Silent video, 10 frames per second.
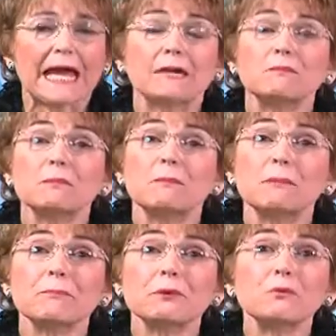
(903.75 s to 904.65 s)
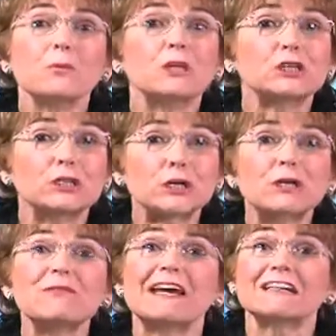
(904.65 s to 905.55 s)
And remember, we
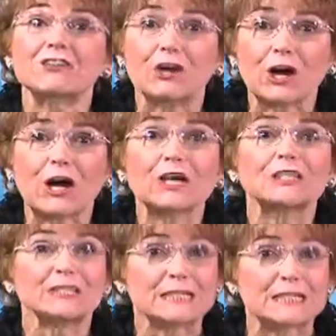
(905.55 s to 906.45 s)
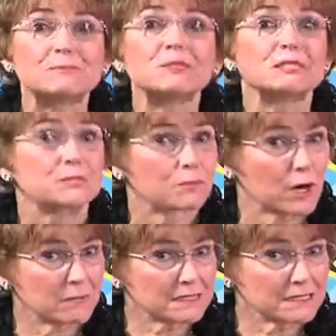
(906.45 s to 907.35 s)
learned that God keeps His
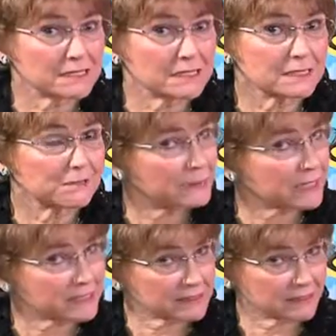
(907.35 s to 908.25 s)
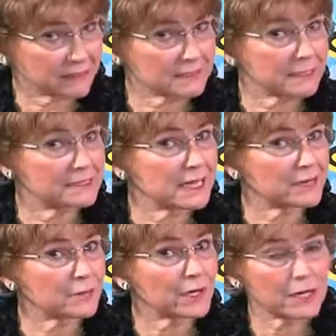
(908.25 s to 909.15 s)
promises because God said to
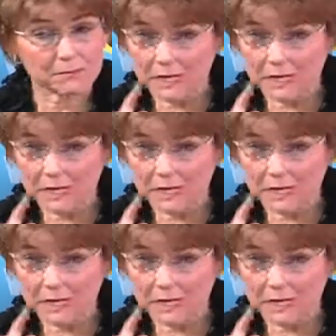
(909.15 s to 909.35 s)
Abraham,